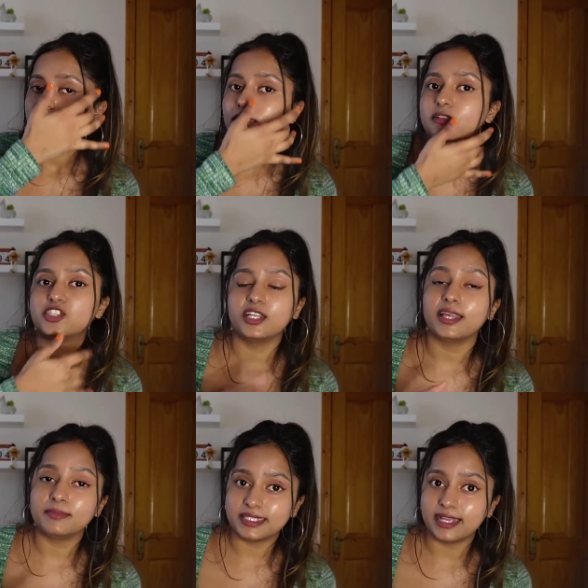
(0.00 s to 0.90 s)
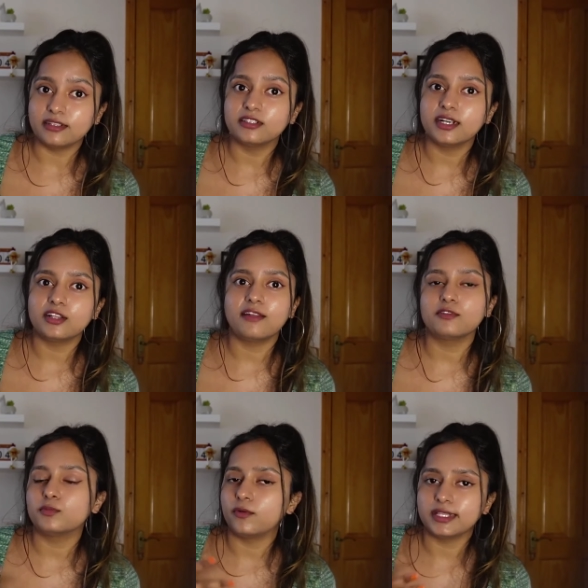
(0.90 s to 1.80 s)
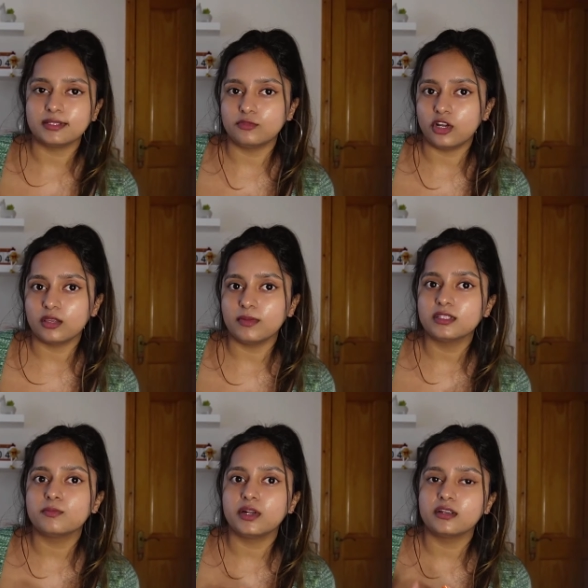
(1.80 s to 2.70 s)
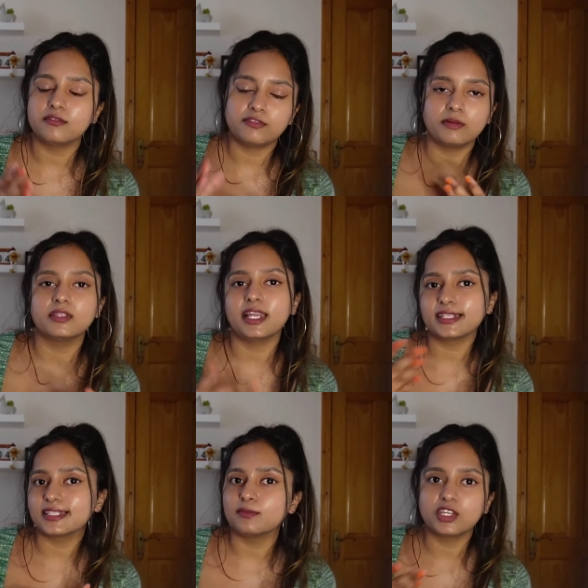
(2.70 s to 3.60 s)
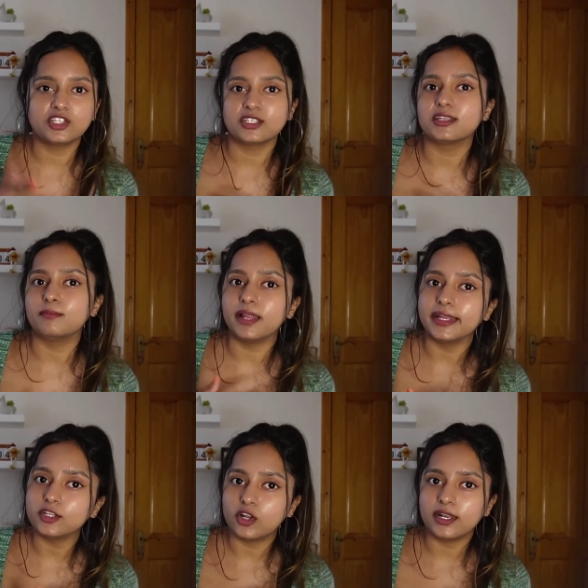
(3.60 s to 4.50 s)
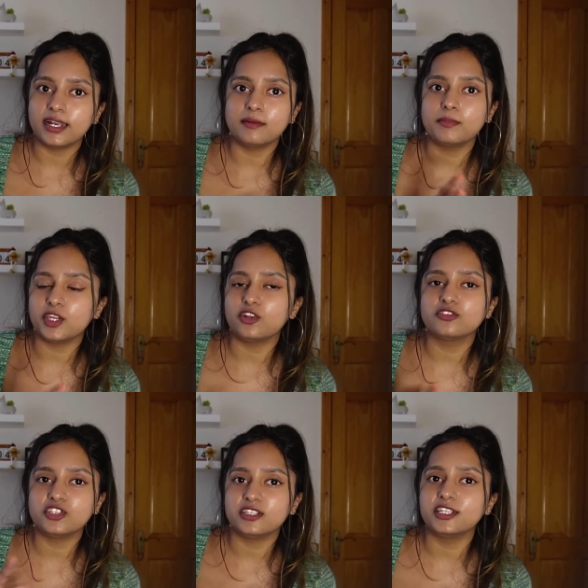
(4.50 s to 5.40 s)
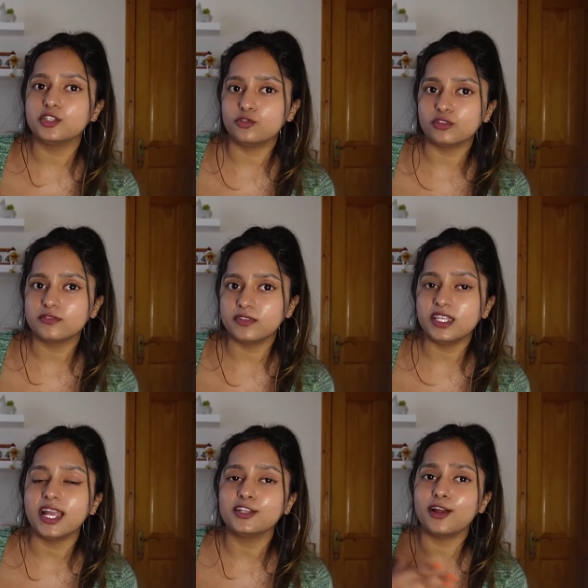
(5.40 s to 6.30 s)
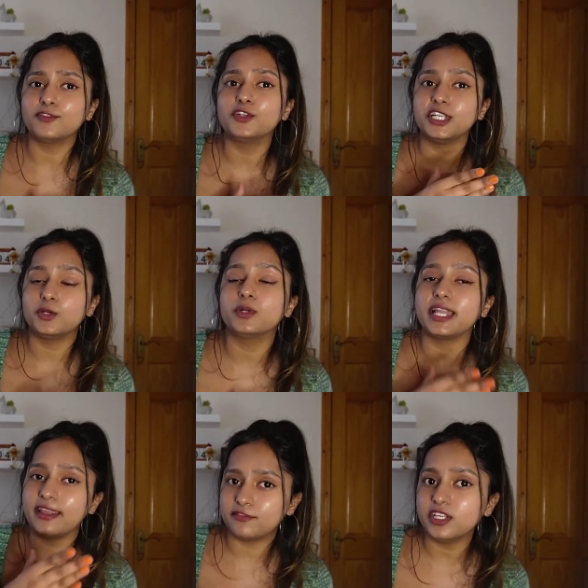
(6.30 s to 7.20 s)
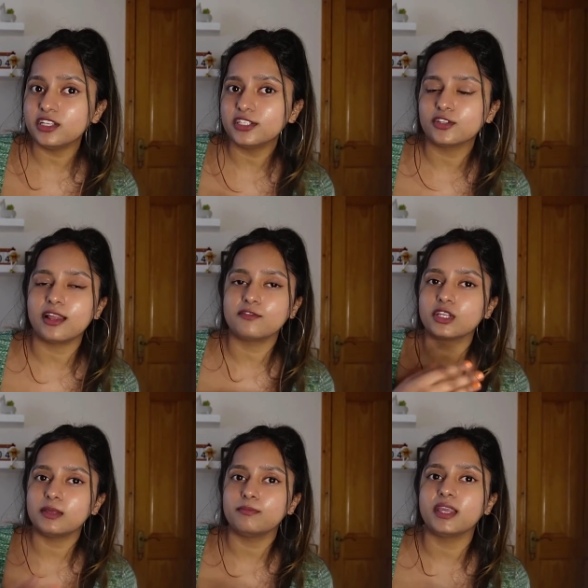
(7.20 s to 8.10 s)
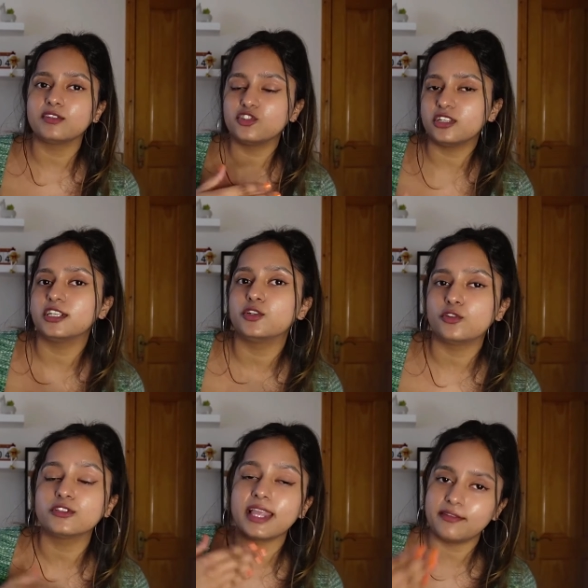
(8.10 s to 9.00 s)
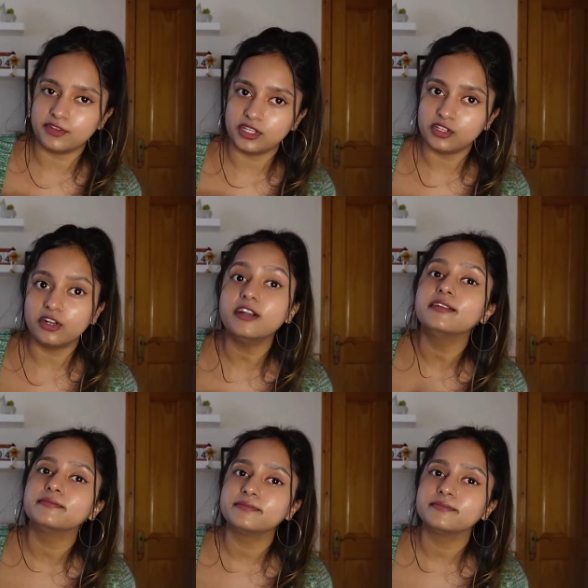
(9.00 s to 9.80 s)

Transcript: the GNIB center, and you'll have to provide some documents. But from the next time, you can just apply it online and pay your €300 fee, and you have to renew it every year, so you'll have to keep paying €300 every year.